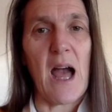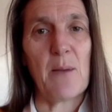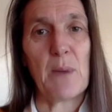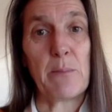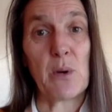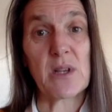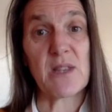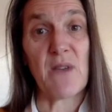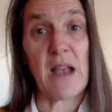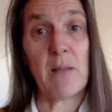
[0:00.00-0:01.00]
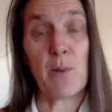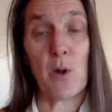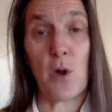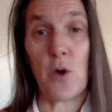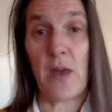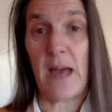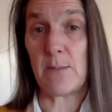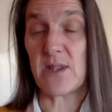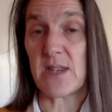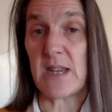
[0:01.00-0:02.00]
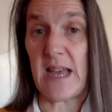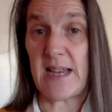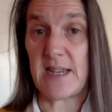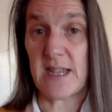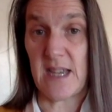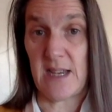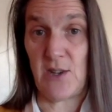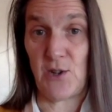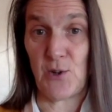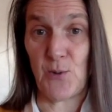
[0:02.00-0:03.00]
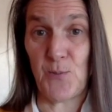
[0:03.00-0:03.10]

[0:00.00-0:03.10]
and my book's available on Amazon and Kindle.